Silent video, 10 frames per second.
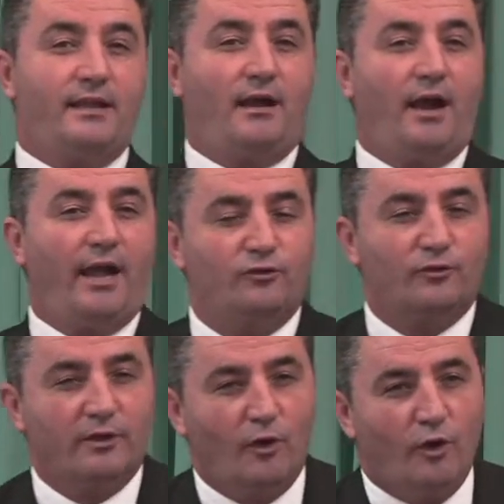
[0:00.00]
hi to
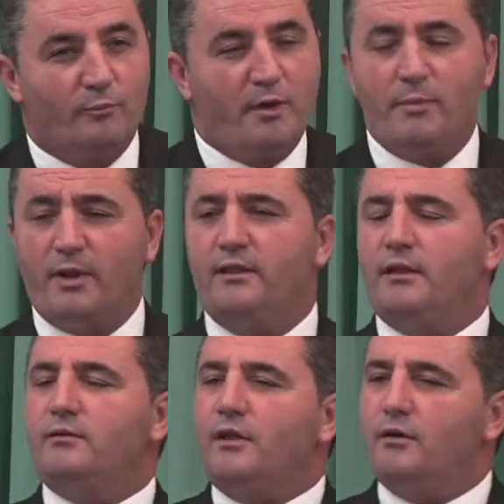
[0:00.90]
the old people, and
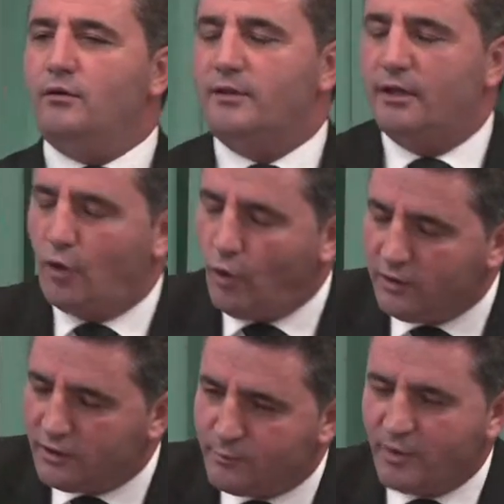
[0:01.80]
the
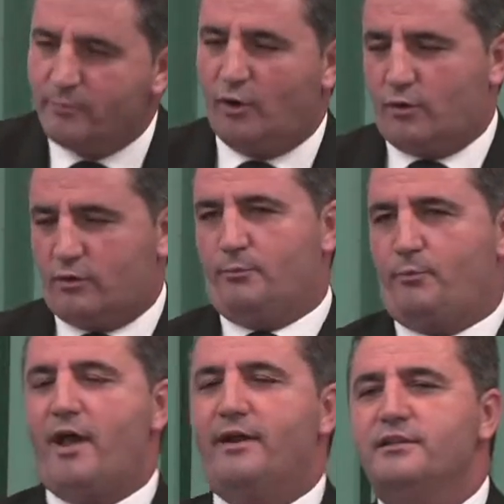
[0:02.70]
older people or the
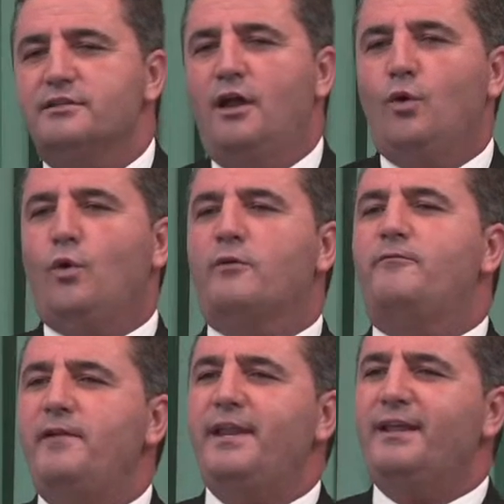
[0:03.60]
parents were
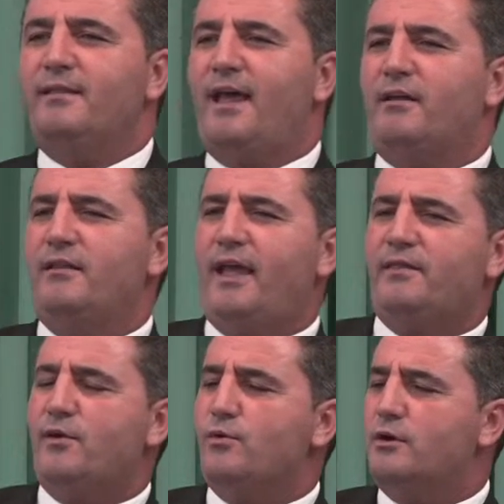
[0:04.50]
feeling like
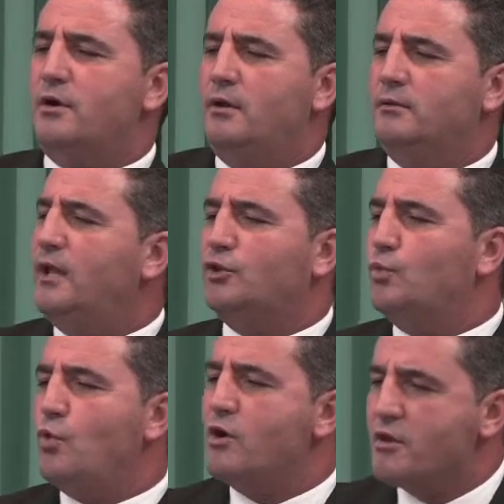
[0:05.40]
they were not
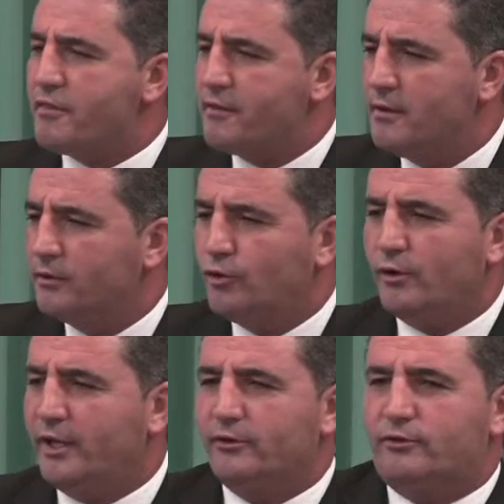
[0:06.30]
worth
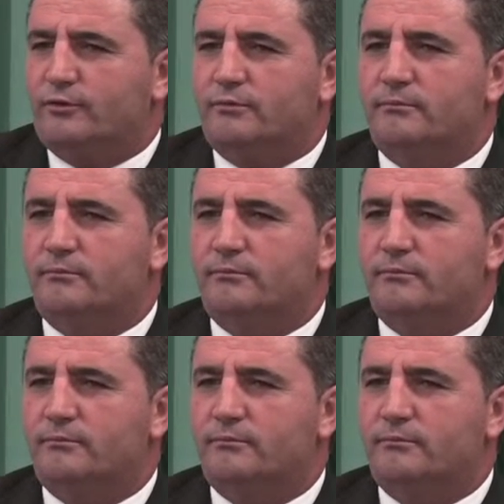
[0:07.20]
talking to.